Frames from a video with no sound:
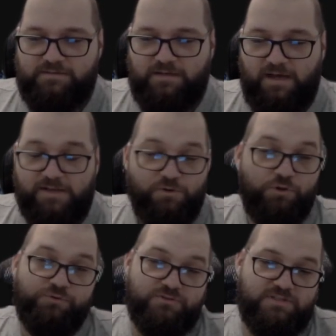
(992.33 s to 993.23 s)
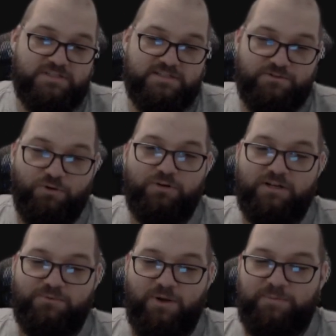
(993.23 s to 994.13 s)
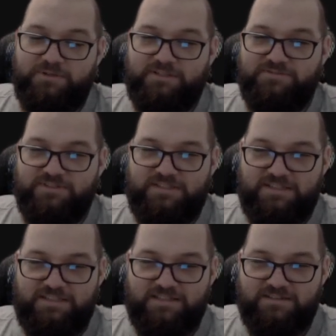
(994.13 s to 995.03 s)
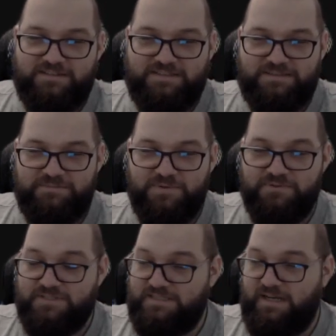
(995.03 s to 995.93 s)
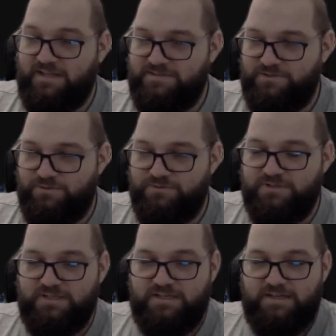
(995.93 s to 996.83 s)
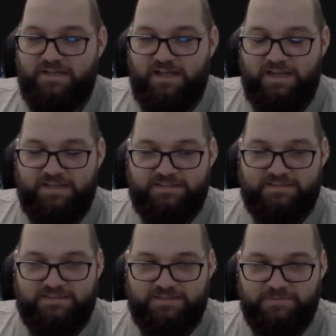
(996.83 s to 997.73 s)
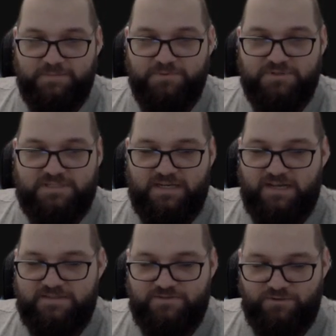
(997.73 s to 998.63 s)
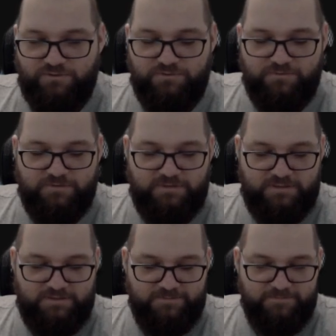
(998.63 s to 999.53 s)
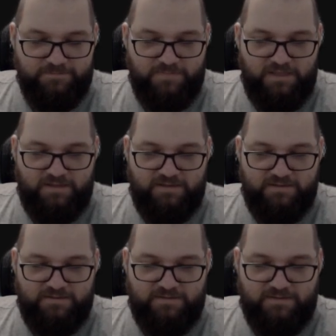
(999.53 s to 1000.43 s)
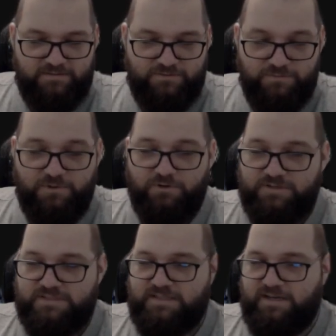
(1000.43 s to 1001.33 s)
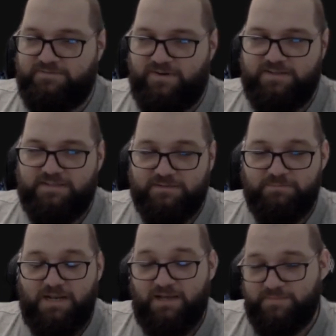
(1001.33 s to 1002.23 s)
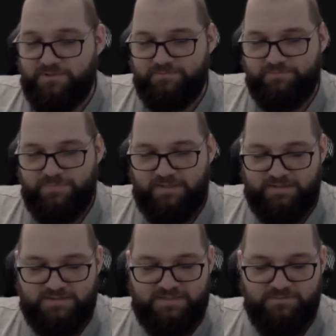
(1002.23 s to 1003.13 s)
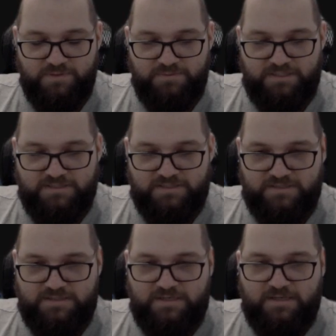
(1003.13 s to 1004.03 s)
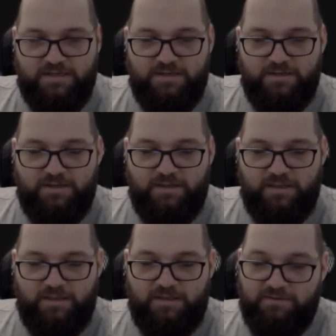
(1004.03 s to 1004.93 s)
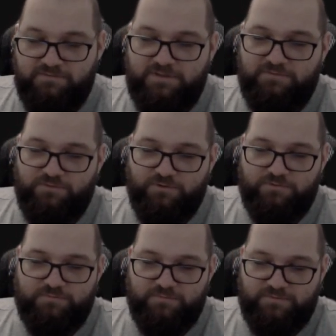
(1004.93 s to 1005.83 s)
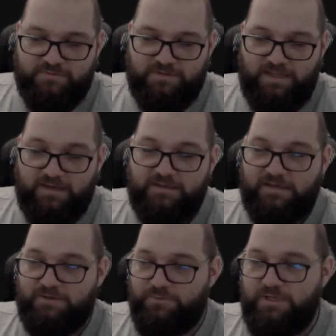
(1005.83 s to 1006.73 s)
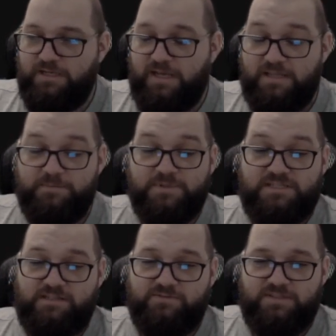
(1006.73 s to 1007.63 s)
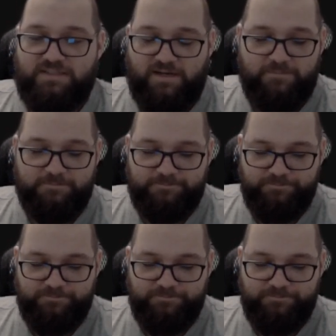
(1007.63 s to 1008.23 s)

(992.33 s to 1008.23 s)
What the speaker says: Amnotus is a stronger weapon in fatigue than Mirror's Grindstone. And Mirror's Grindstone, to be honest, I find unplayable, simply because even if you're technically winning 80% of the time,